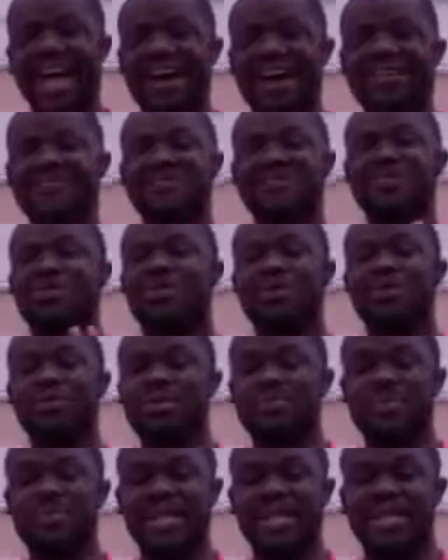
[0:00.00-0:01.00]
I have
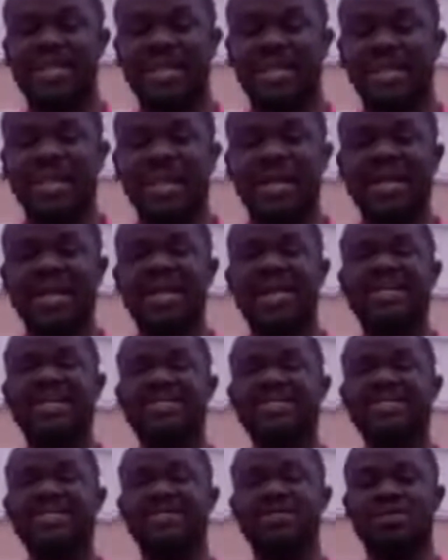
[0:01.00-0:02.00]
no special.
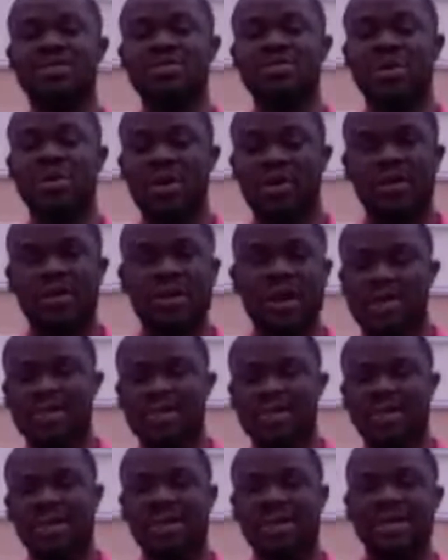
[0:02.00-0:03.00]
There is no
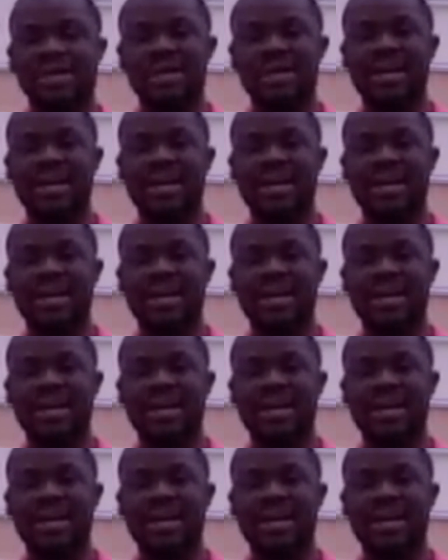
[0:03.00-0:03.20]
nothing.